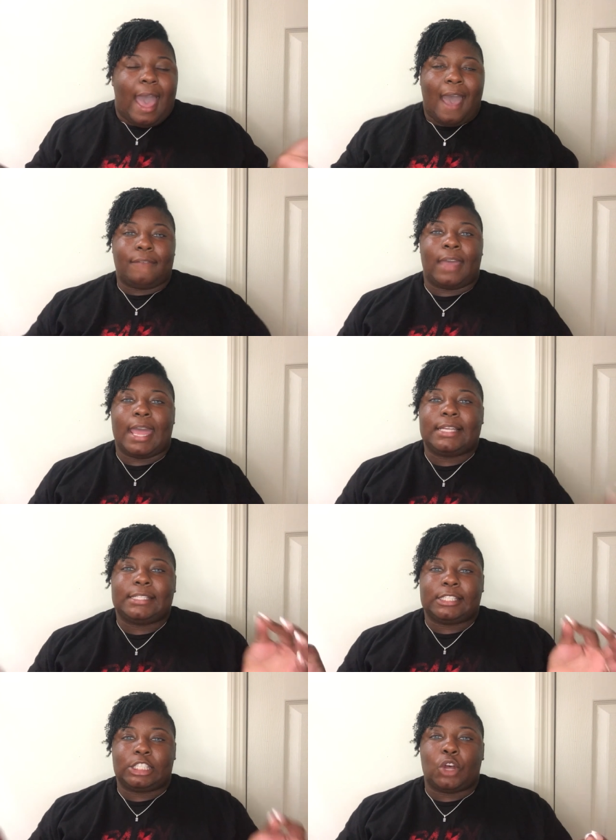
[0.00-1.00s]
I've had
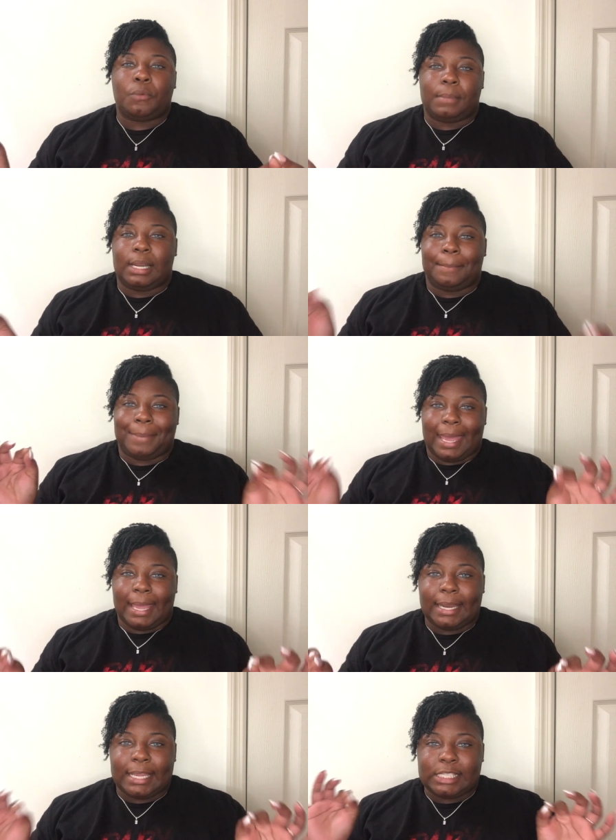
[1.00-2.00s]
so many
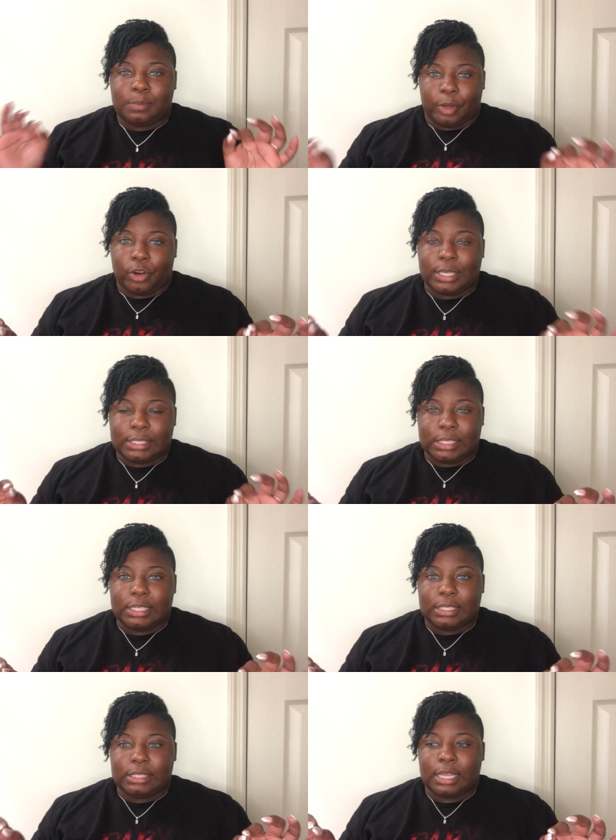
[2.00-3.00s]
bad
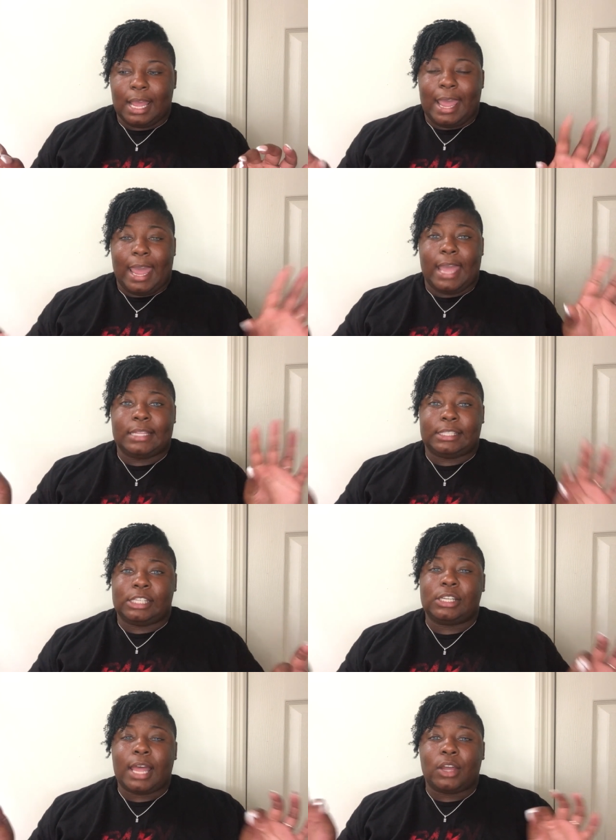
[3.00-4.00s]
experiences
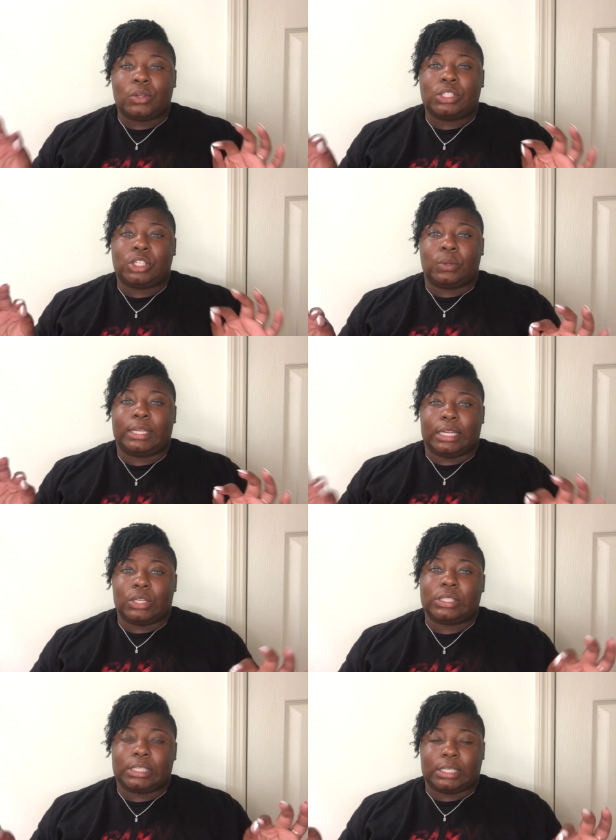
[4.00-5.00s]
until I go to a
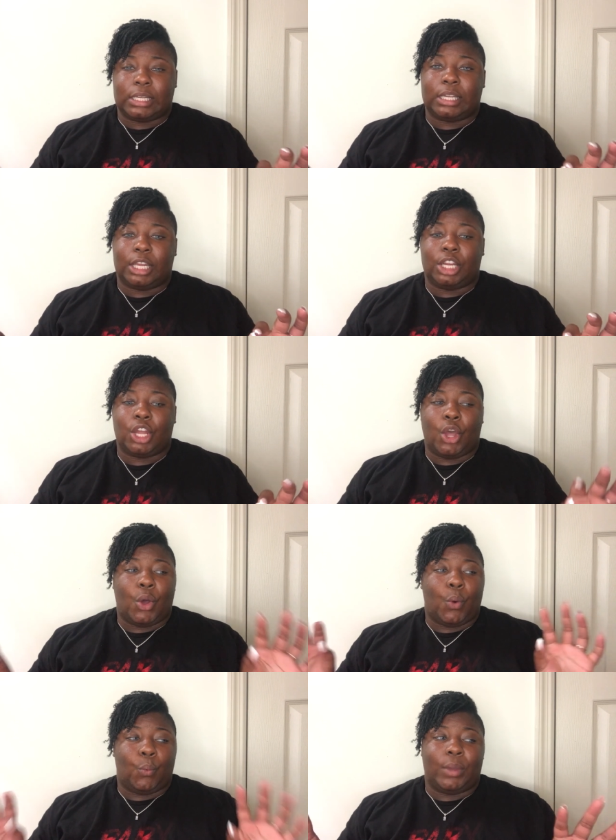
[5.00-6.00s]
nail salon
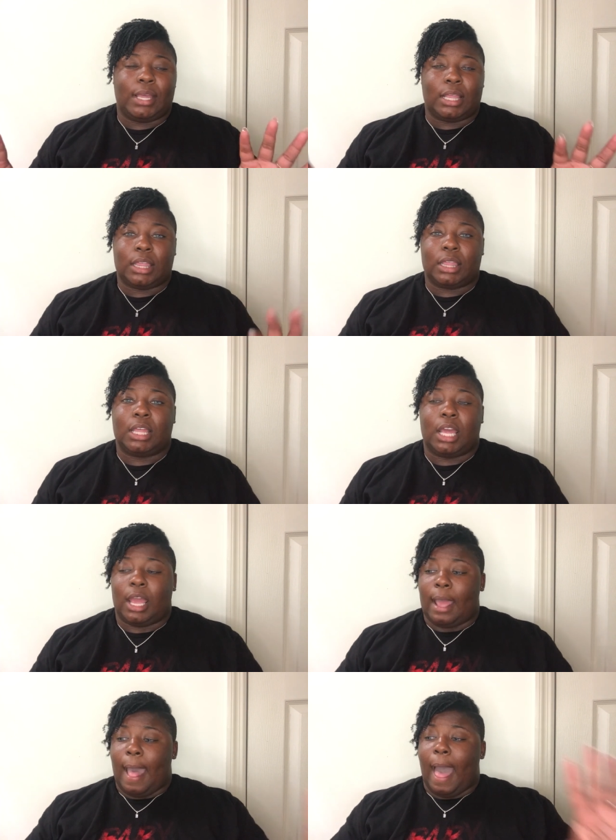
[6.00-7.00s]
with
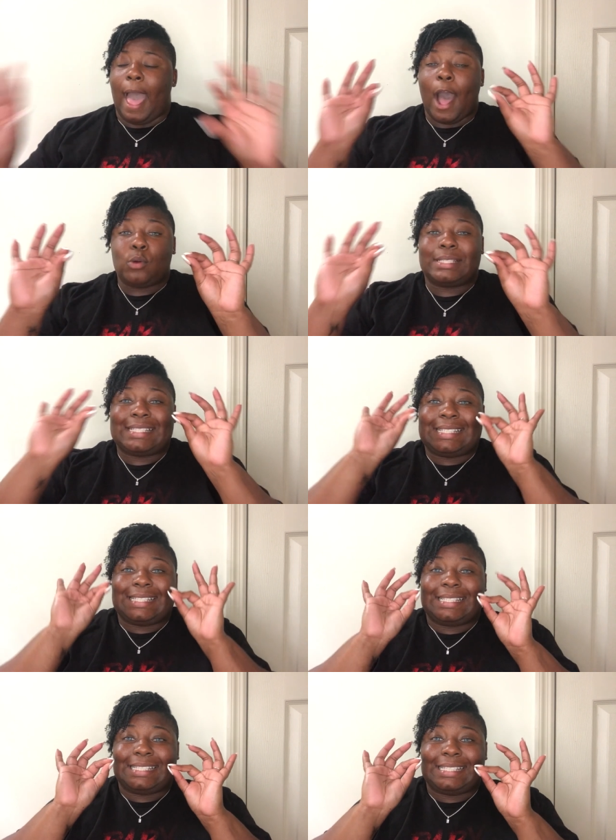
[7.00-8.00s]

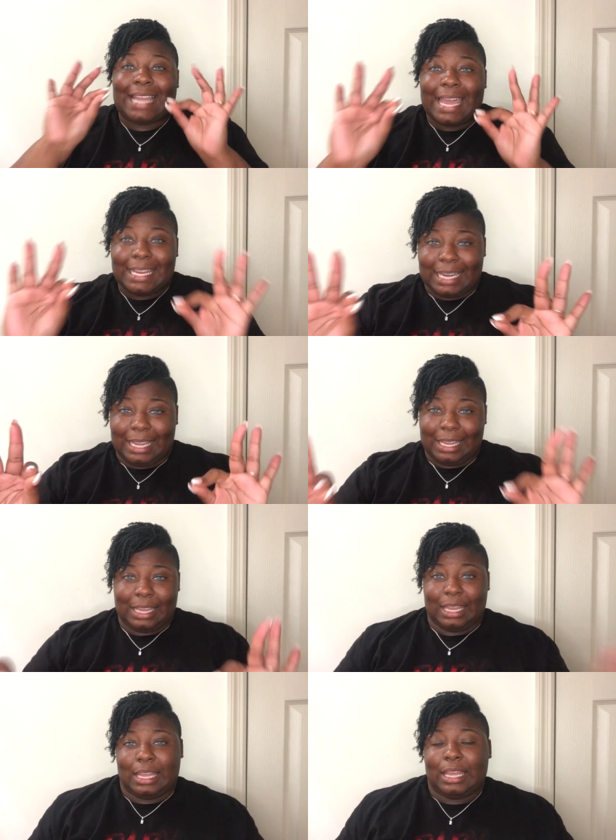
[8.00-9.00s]
outstanding
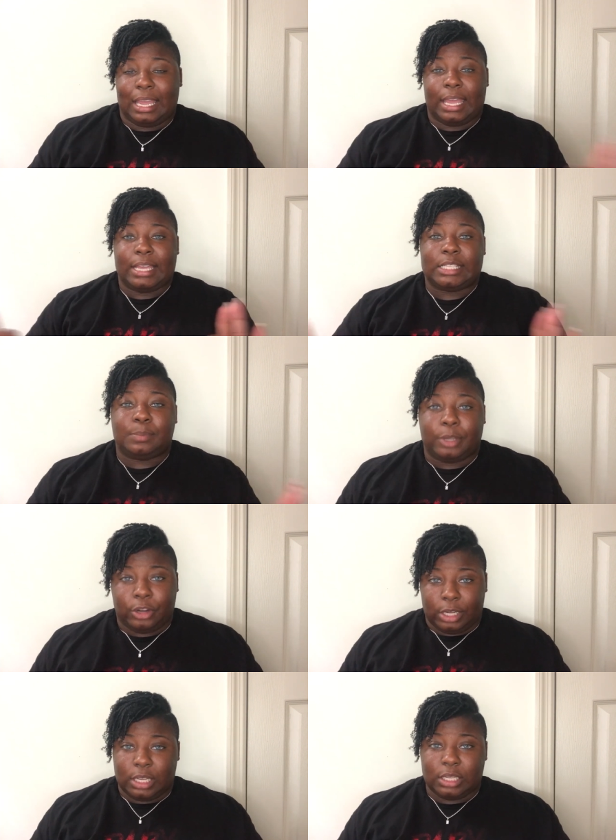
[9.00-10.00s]

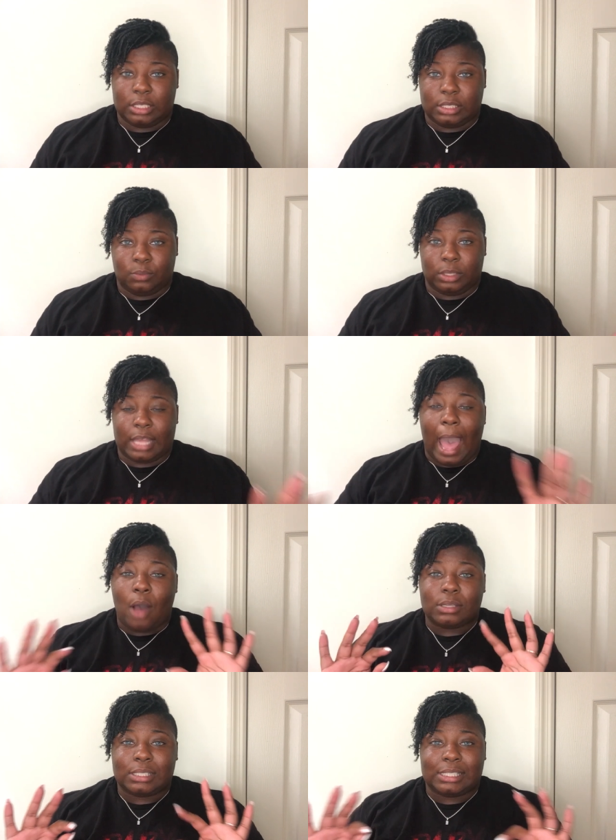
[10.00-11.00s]
experience with
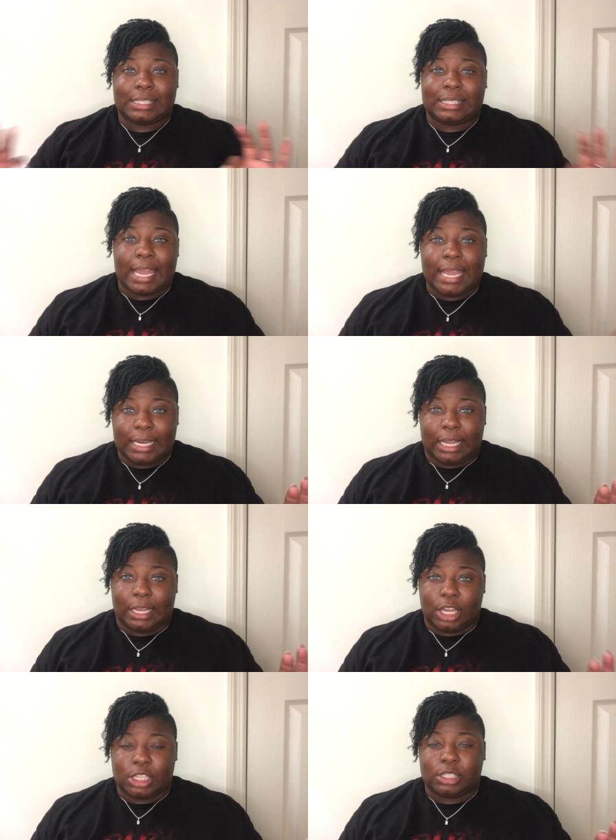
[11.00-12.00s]

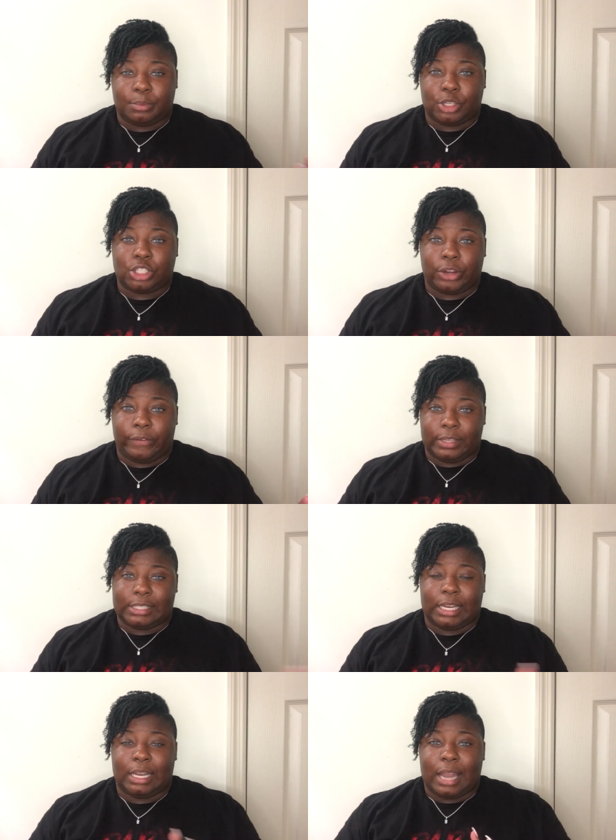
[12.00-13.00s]
outstanding customer
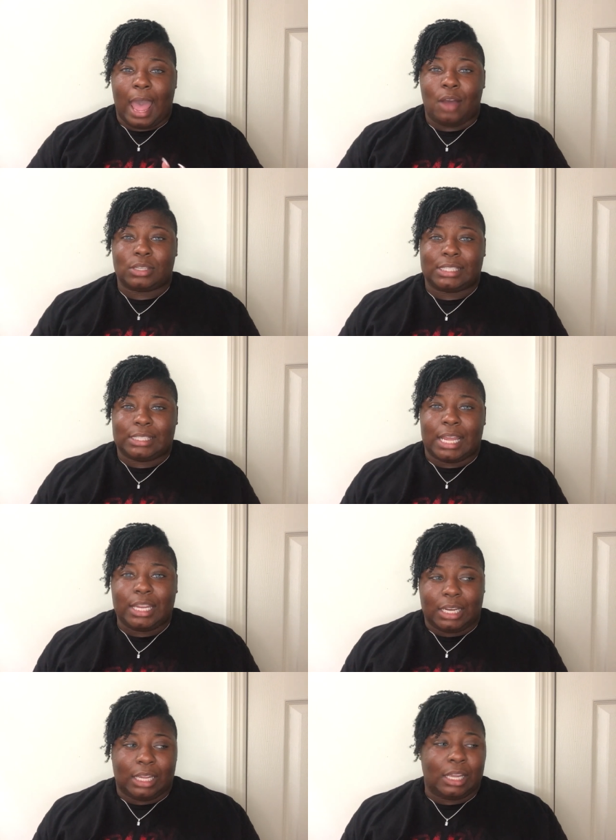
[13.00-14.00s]
service and
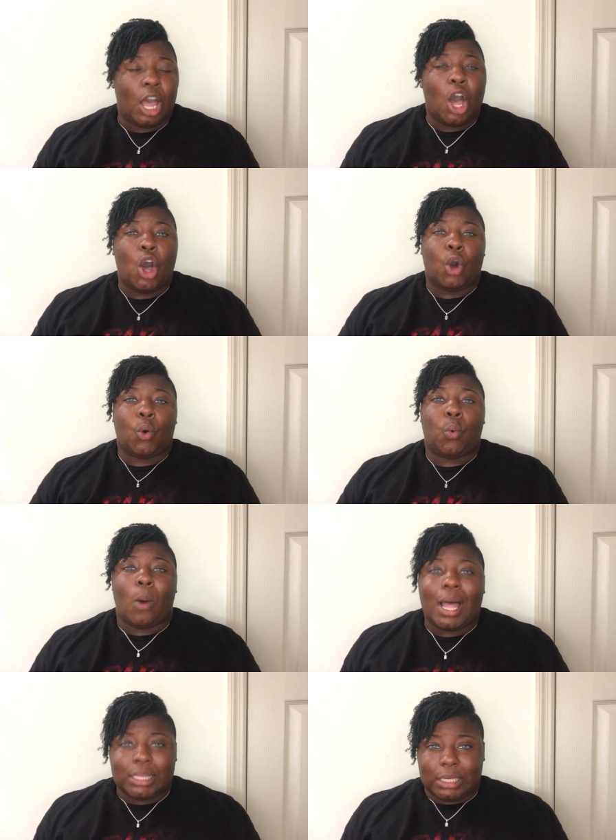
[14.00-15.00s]
outstanding
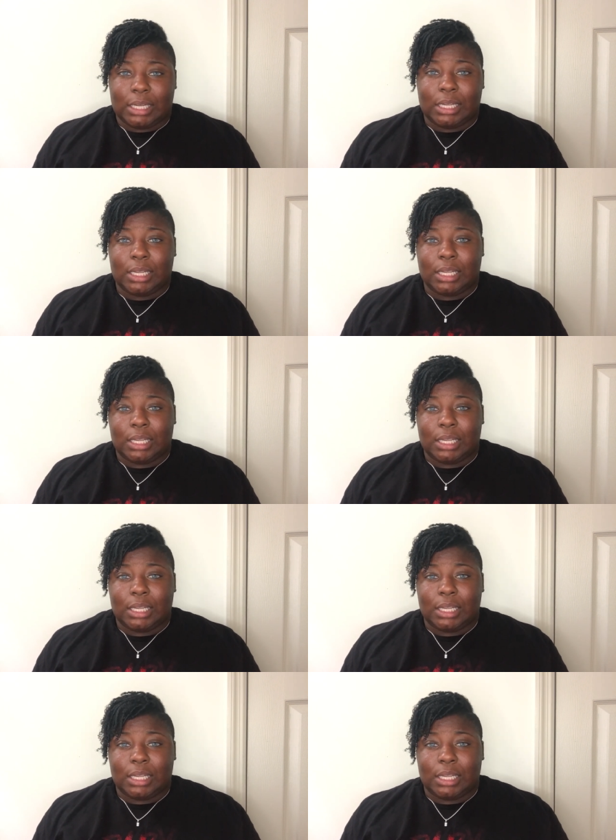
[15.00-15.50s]
quality.